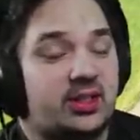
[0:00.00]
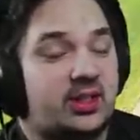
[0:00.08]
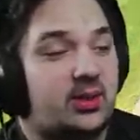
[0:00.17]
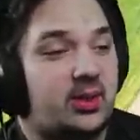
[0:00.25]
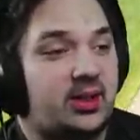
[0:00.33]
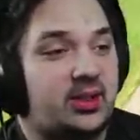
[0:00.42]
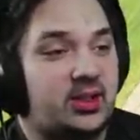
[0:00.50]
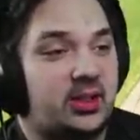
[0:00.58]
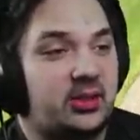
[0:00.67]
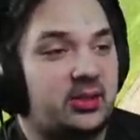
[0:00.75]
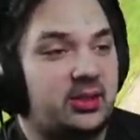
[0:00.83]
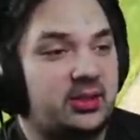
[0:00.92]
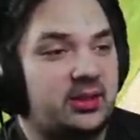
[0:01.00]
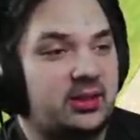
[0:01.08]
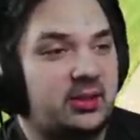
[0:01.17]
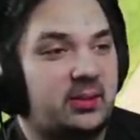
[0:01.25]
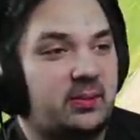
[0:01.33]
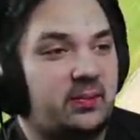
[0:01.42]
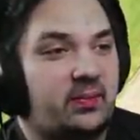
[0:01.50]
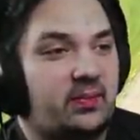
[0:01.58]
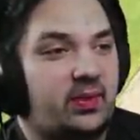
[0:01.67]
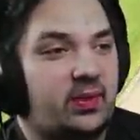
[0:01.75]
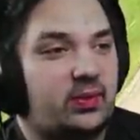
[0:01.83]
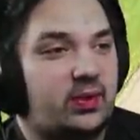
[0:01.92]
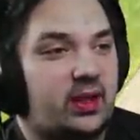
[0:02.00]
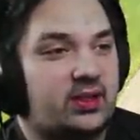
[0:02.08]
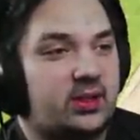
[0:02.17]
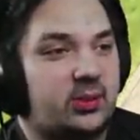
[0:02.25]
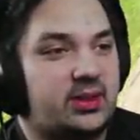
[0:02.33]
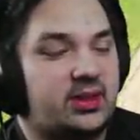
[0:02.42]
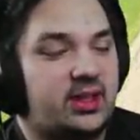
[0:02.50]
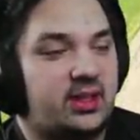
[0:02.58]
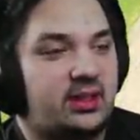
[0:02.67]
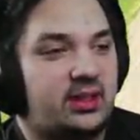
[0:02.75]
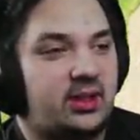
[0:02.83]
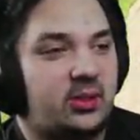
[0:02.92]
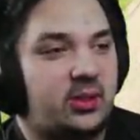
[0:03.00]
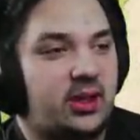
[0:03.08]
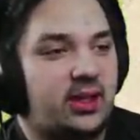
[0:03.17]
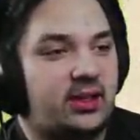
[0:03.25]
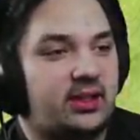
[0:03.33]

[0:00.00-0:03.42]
a great show. Fiasco wasn't scared to go wide,